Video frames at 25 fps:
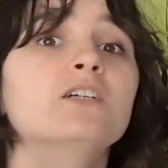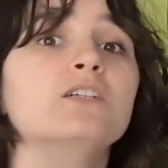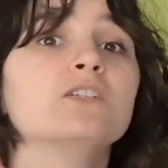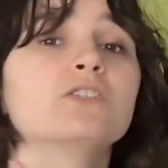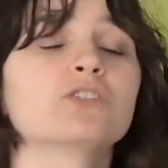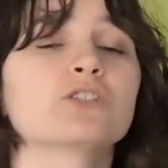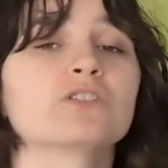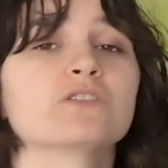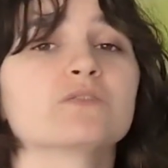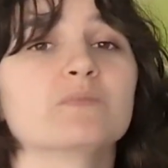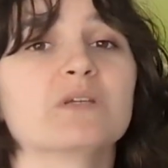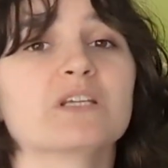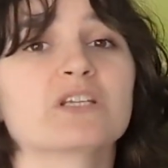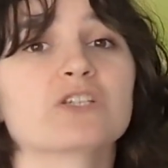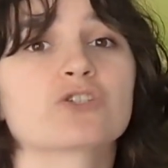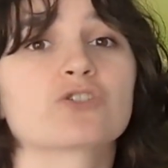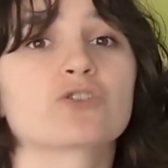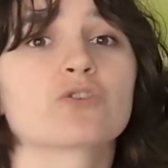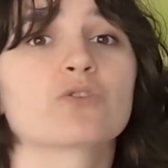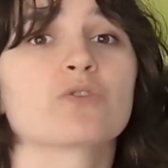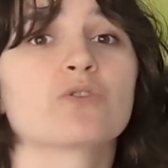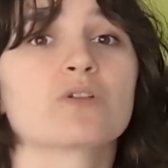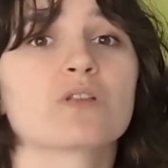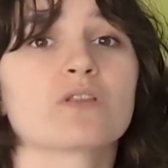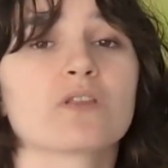Just make
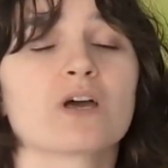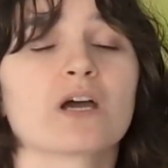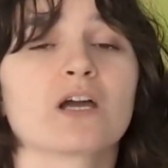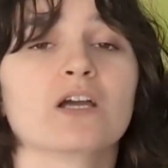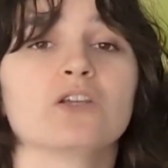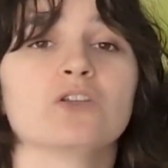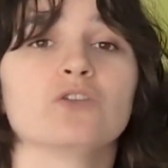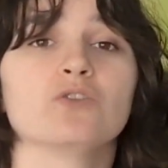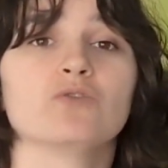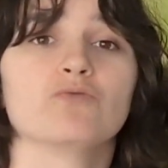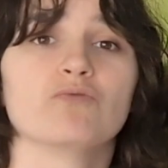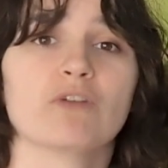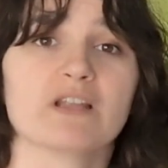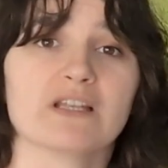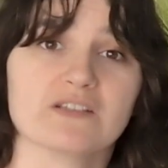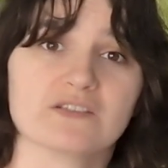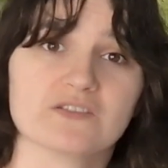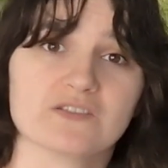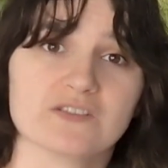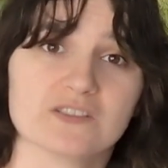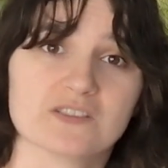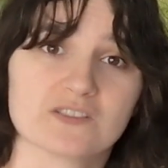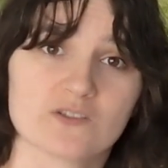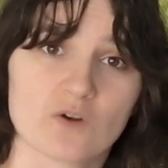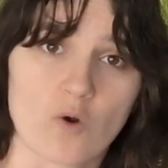sure that you rinse
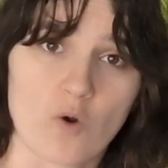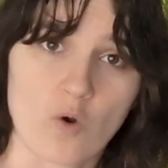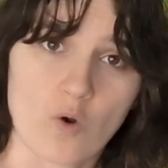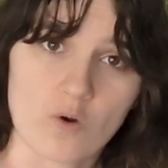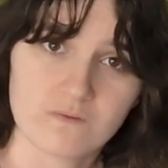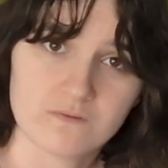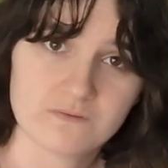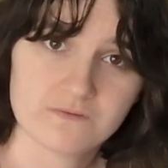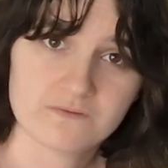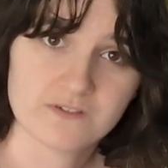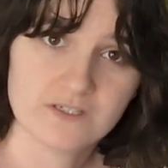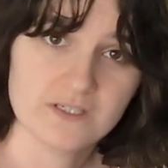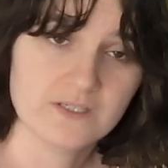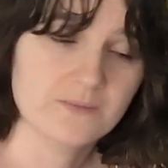it off.